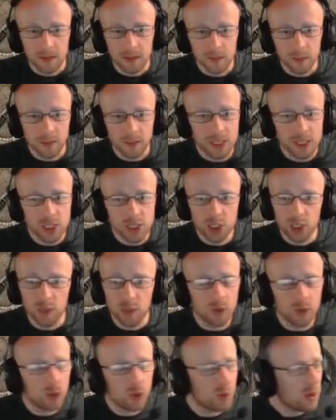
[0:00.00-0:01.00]
We're in
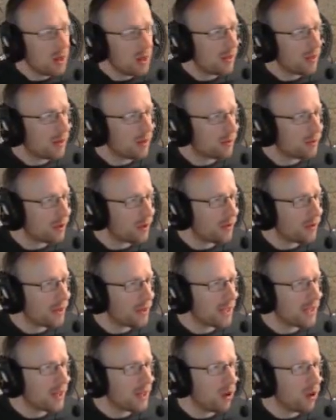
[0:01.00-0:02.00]
trouble. The,
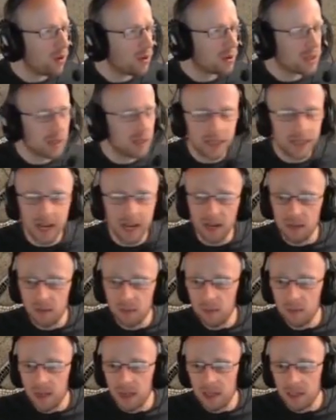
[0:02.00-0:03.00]
the Gauls are gaining
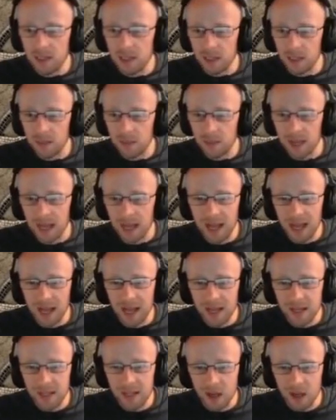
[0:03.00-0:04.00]
momentum.
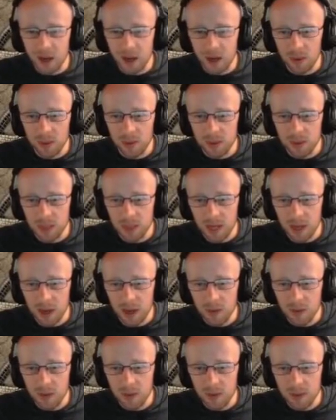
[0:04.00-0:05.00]
And, oh
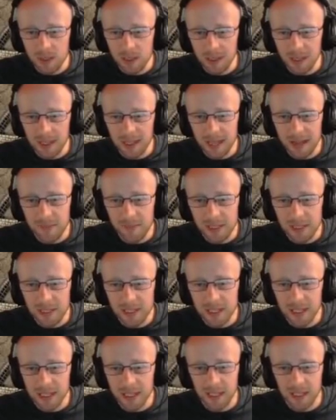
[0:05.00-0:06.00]
no,
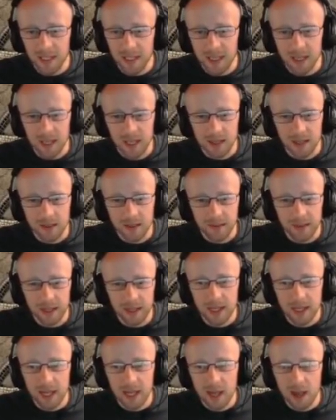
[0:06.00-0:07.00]
calamity.
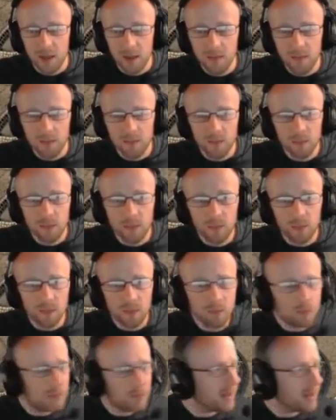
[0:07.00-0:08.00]
The um,
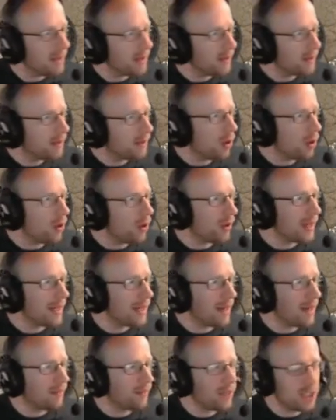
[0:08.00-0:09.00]
Gaulic
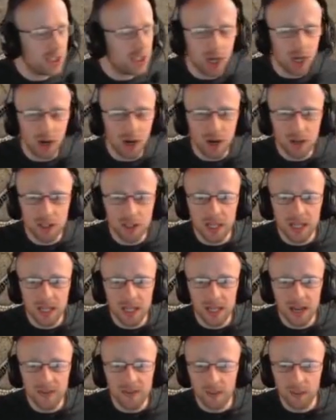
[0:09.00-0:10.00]
cavalry charged our
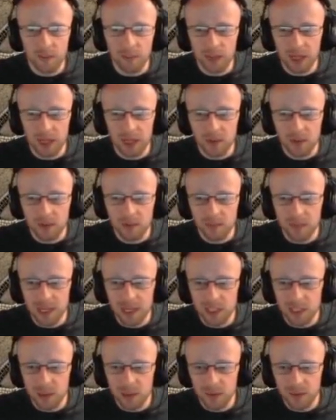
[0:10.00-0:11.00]
cavalry, but he was
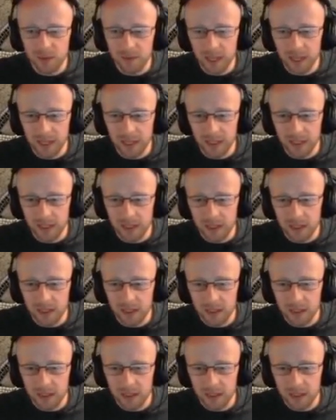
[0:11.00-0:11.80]
managed to evade.